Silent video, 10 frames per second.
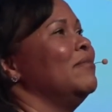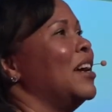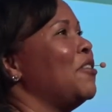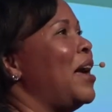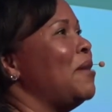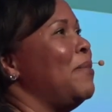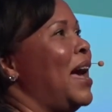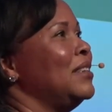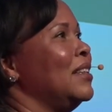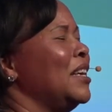I cried
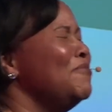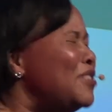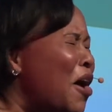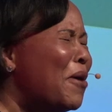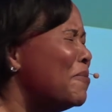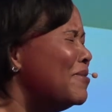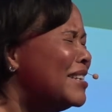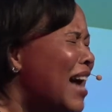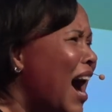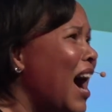back to them. No, I'm
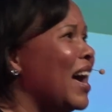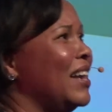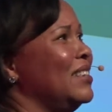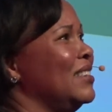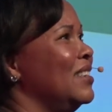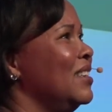not!